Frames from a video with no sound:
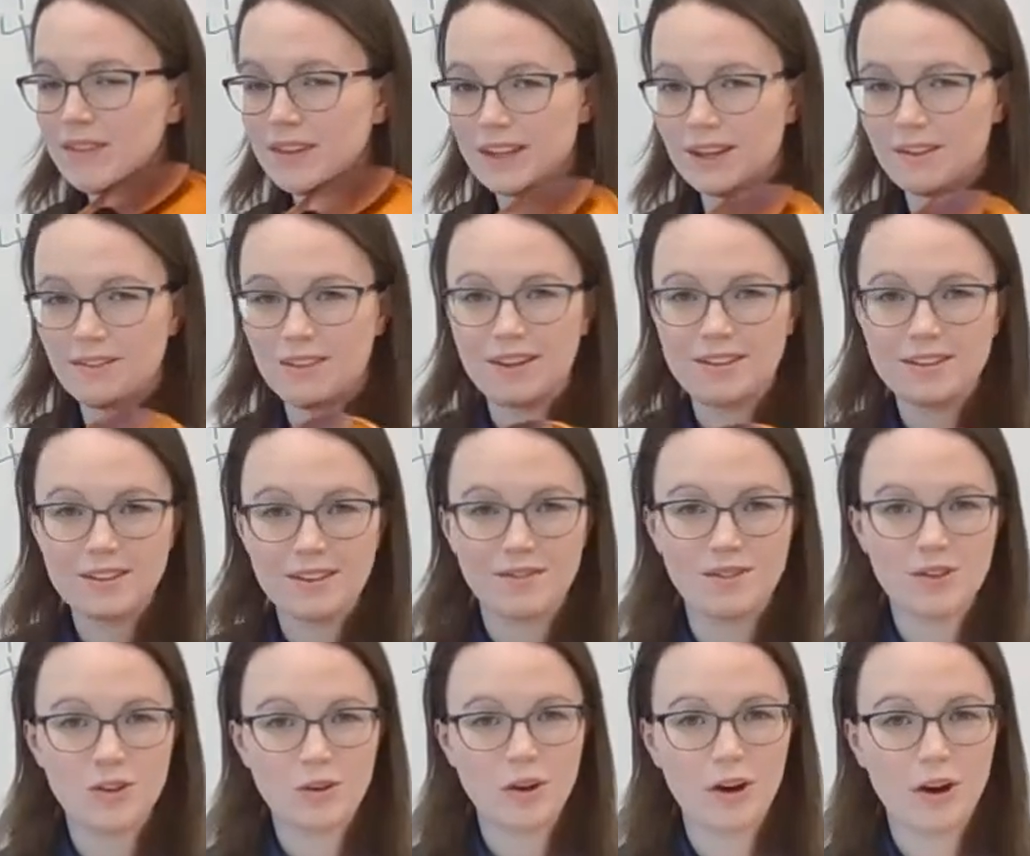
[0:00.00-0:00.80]
If that's
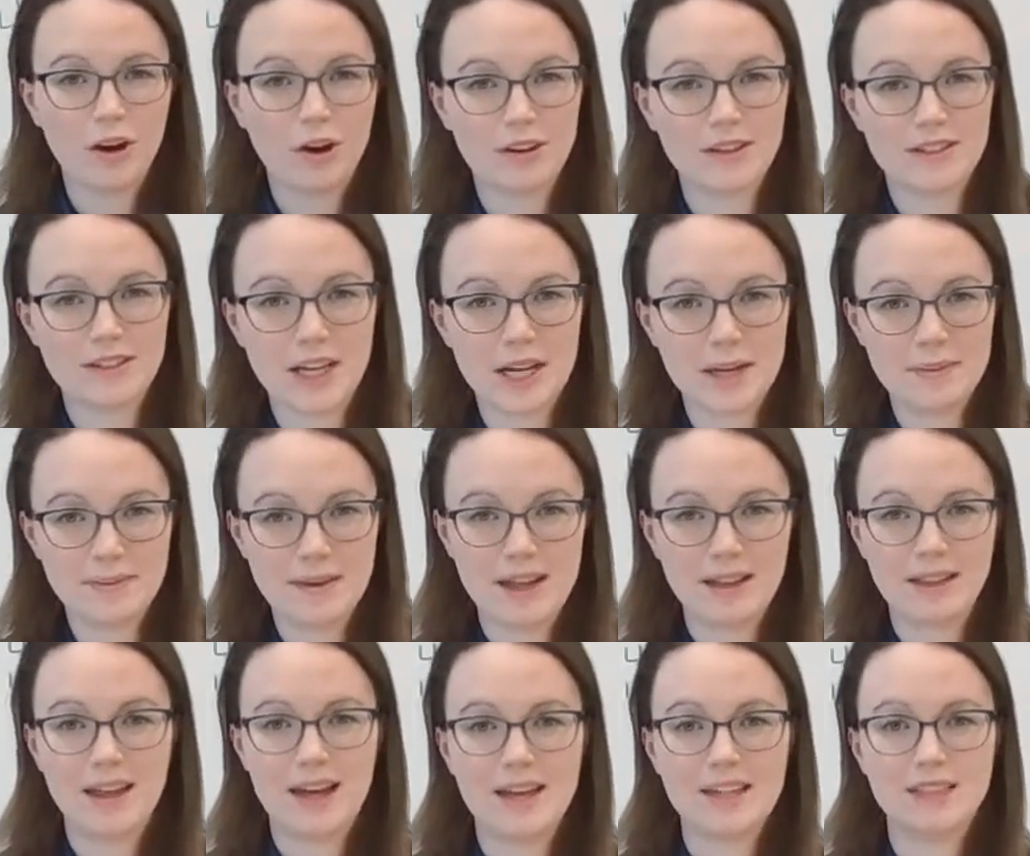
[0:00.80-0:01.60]
giving you a hard time,
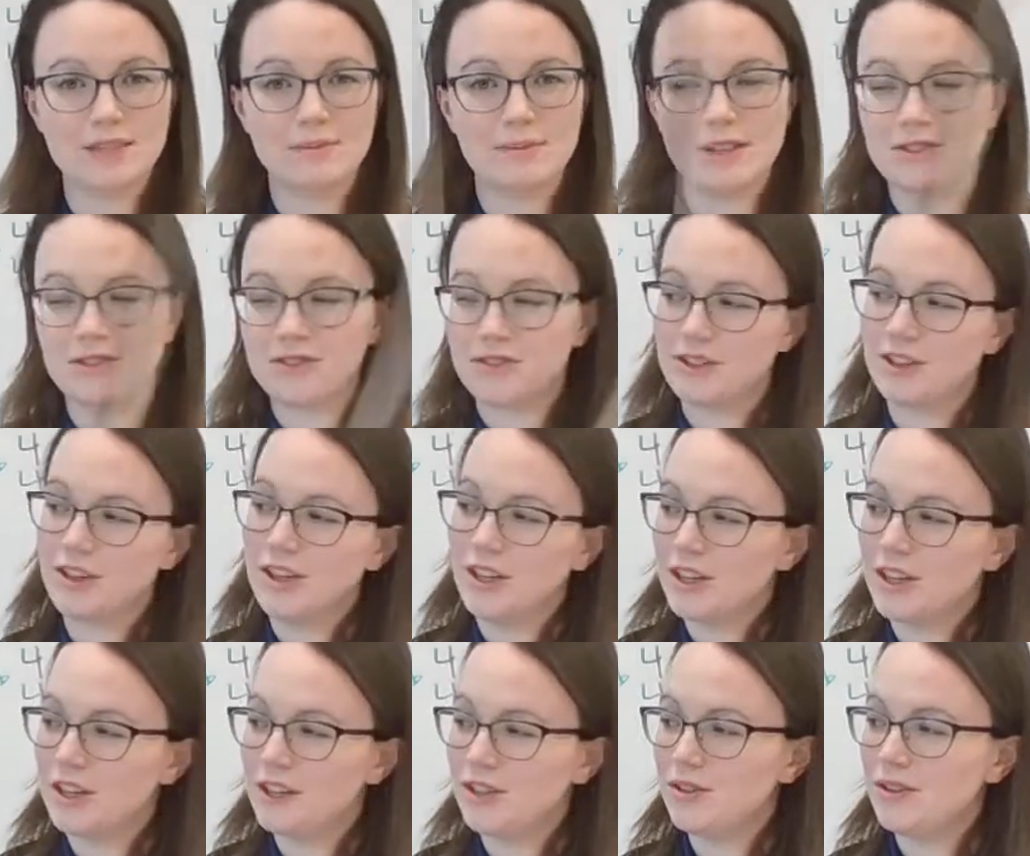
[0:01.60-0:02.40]
that last measure,
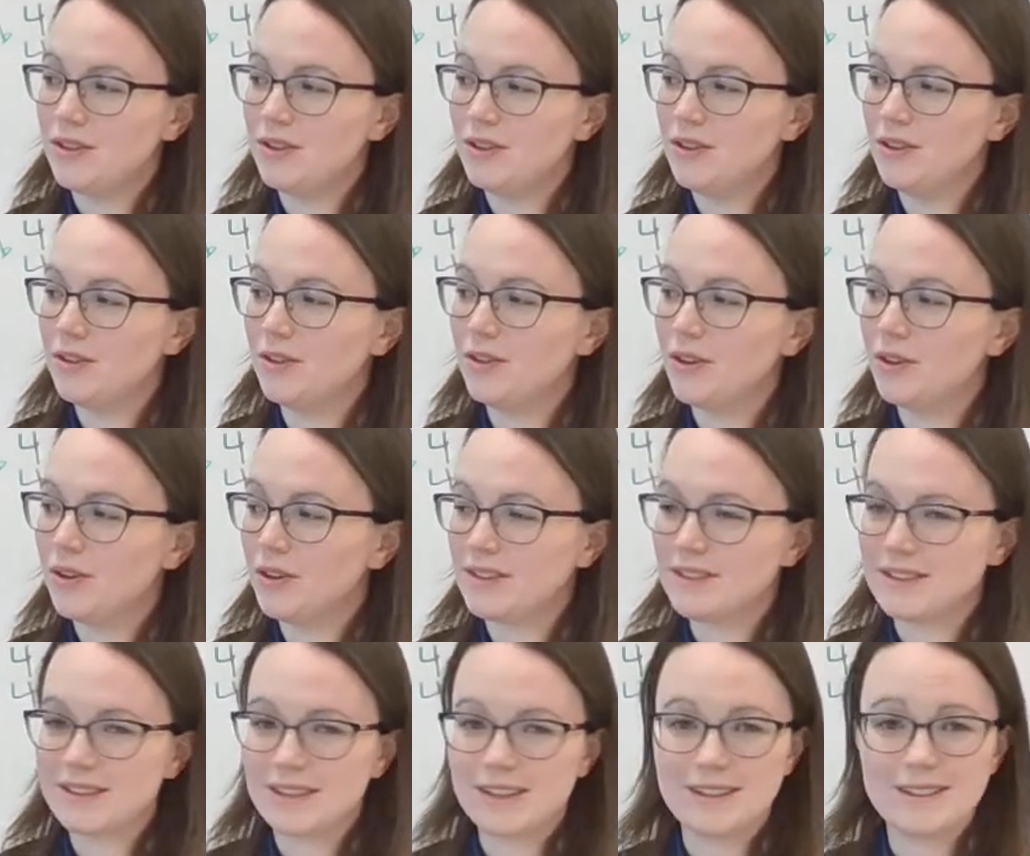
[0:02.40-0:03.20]
you'll
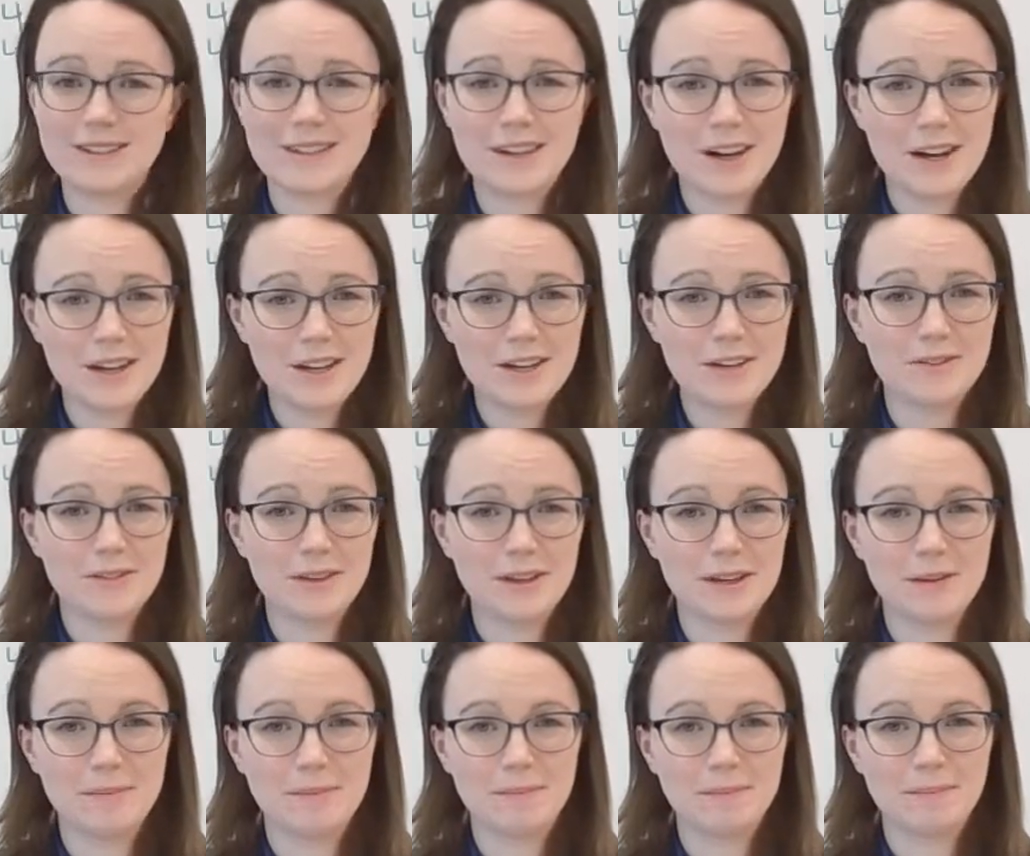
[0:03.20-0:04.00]
notice it's kind of
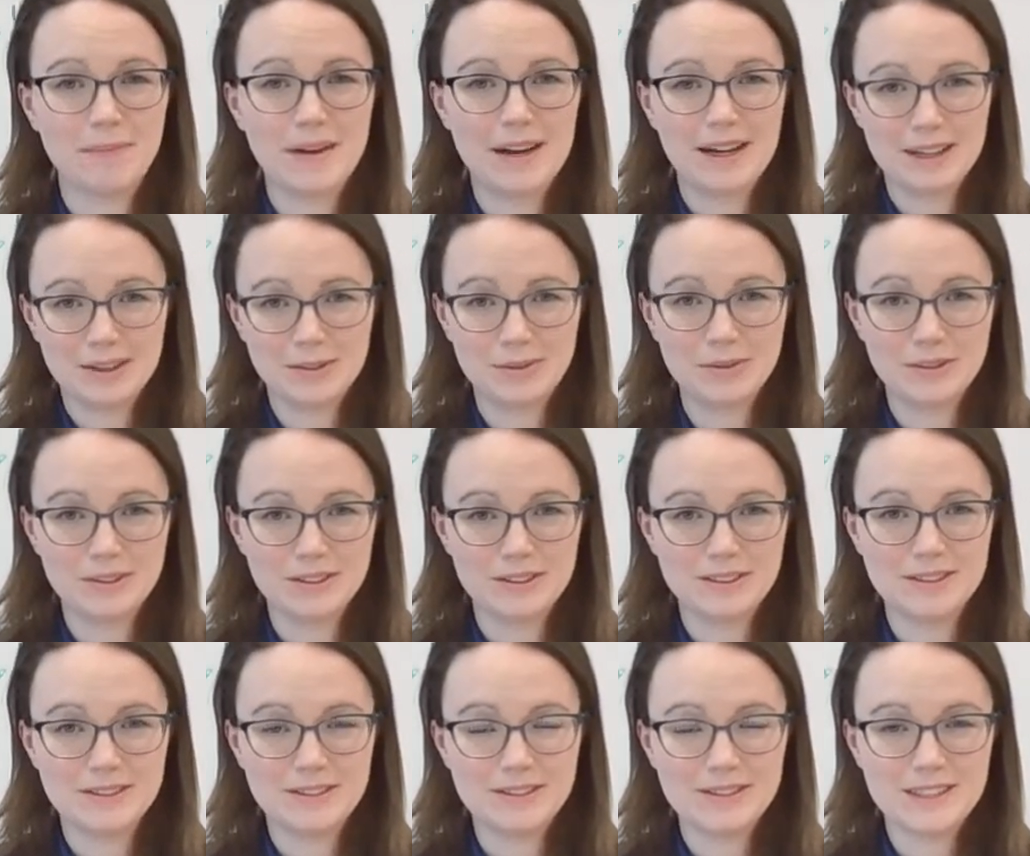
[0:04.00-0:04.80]
like a
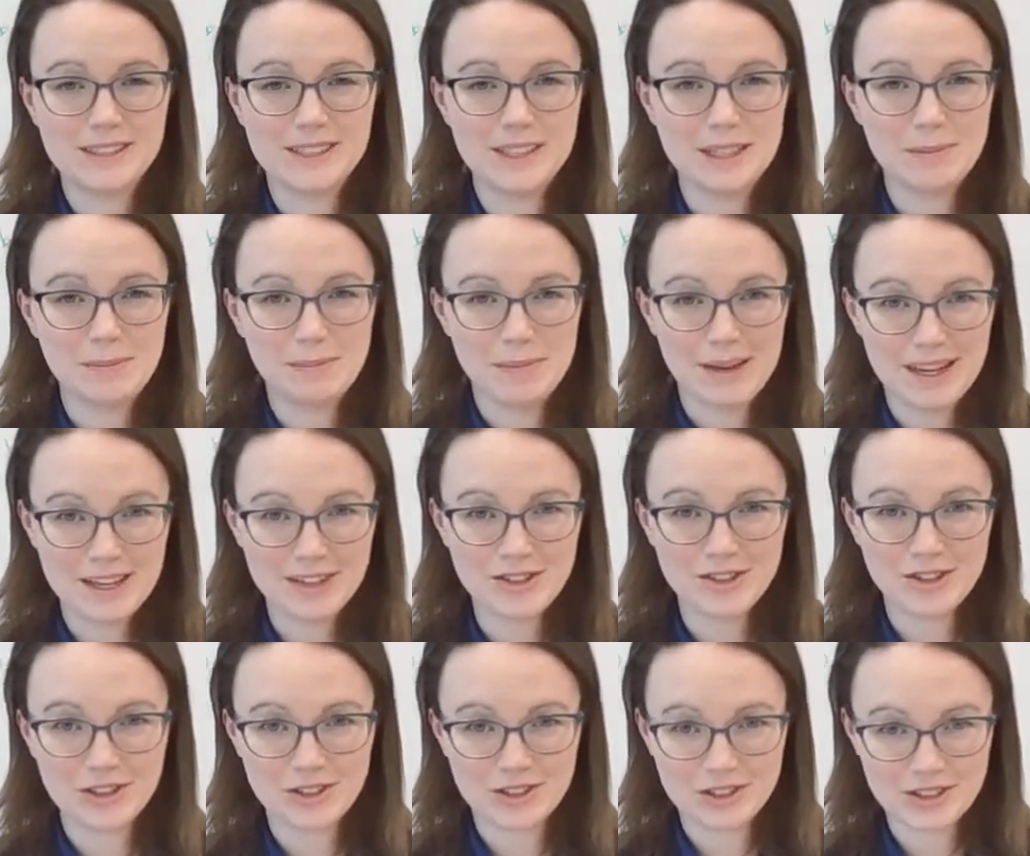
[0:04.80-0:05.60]
backwards D
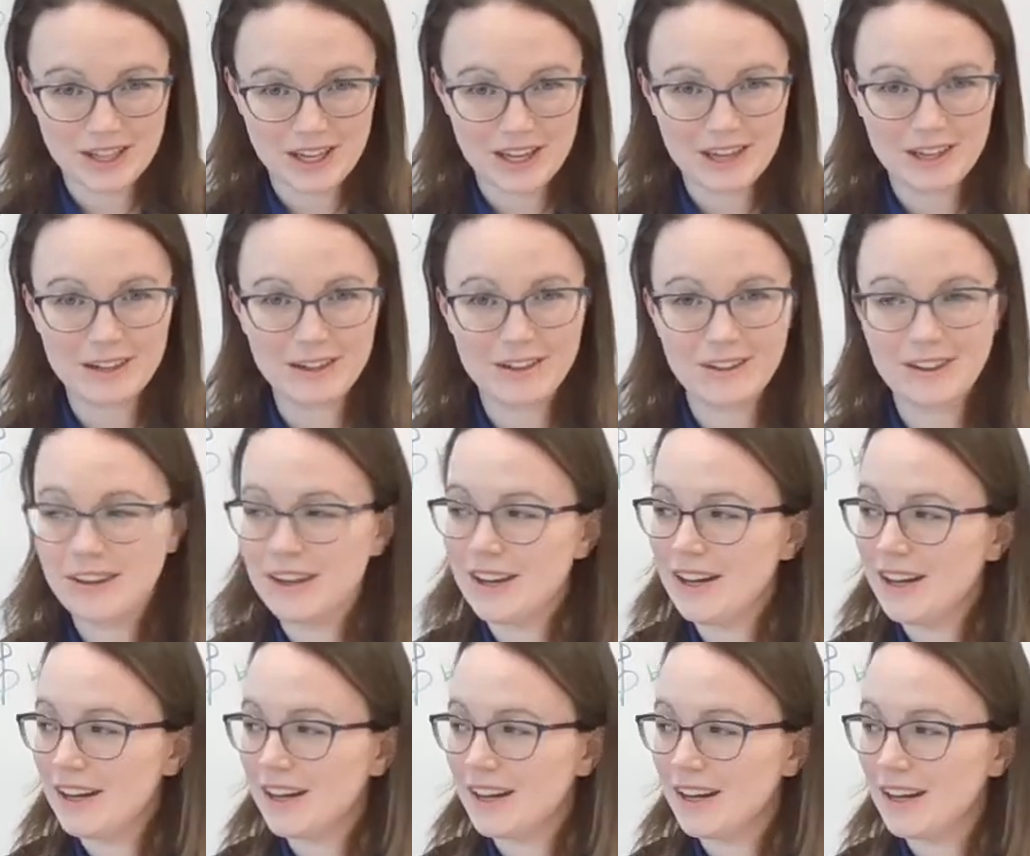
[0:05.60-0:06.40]
major scale,
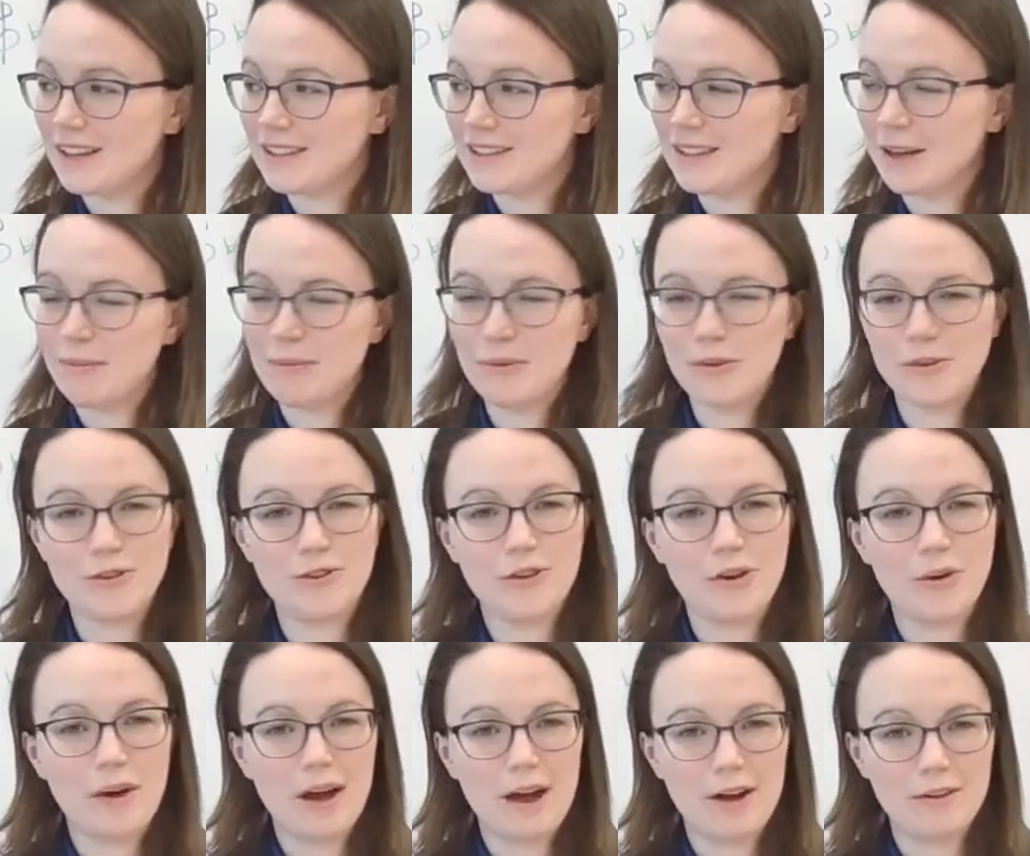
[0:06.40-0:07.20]
except there's
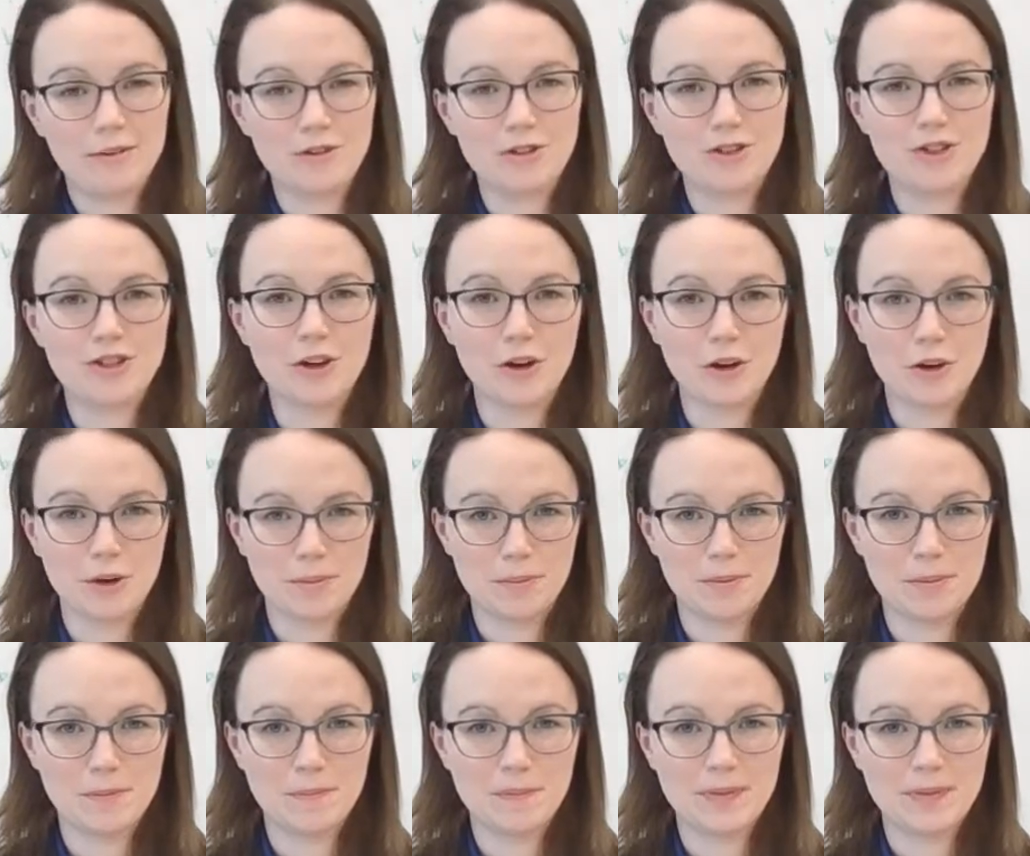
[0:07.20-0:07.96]
no F sharp.